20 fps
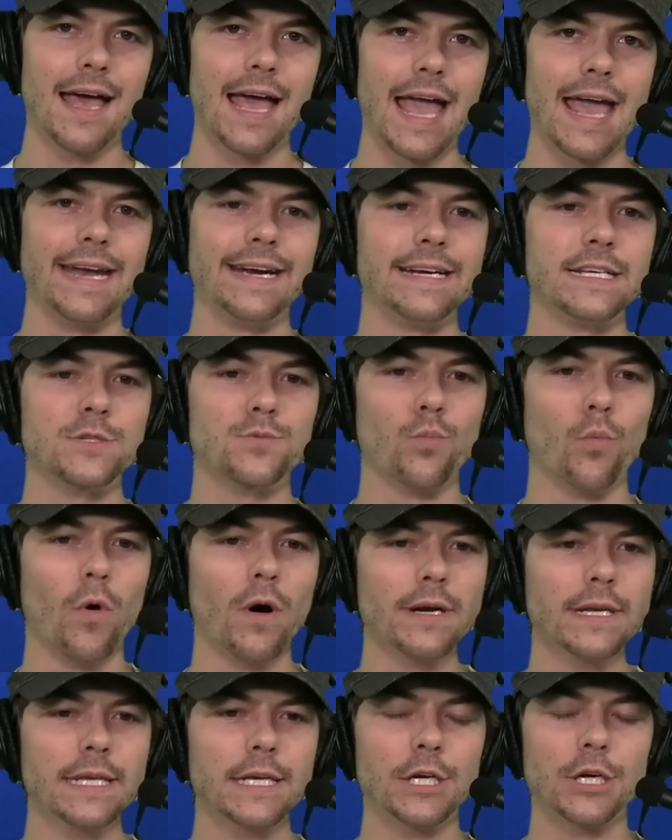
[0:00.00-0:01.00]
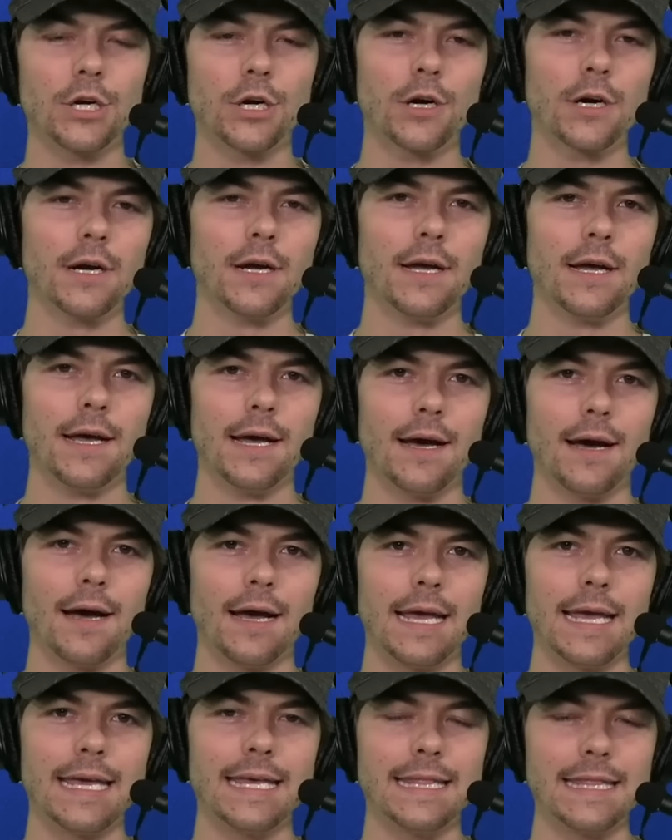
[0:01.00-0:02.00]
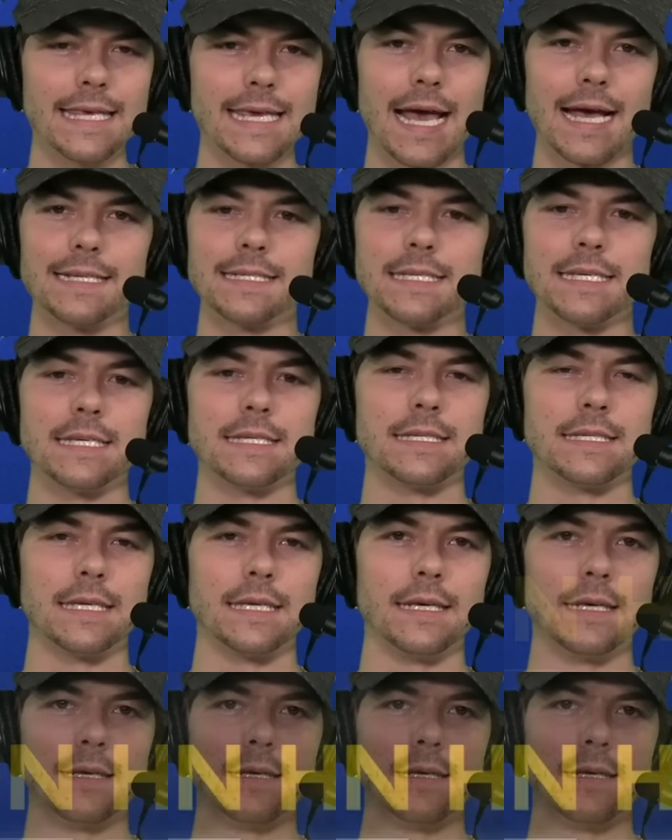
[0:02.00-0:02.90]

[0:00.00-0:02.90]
And in his 1 year in the SEC,